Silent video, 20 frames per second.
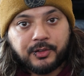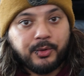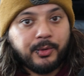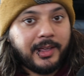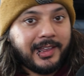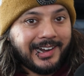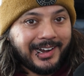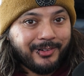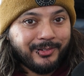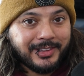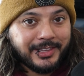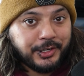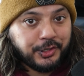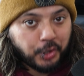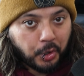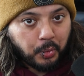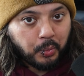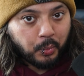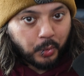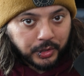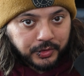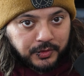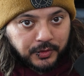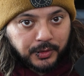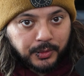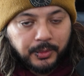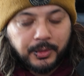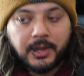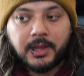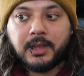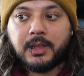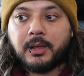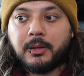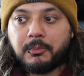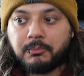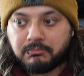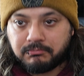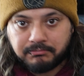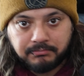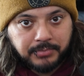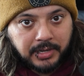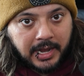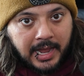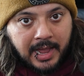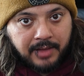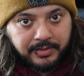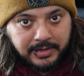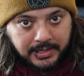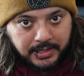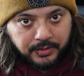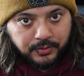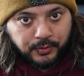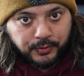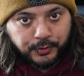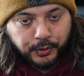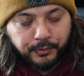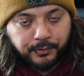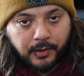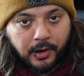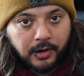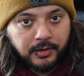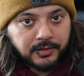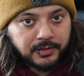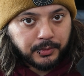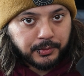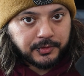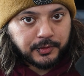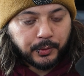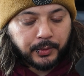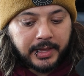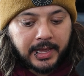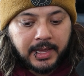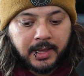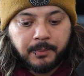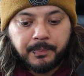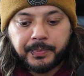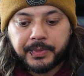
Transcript: to, and I really don't want to, but I haven't needed to so far, so it's okay.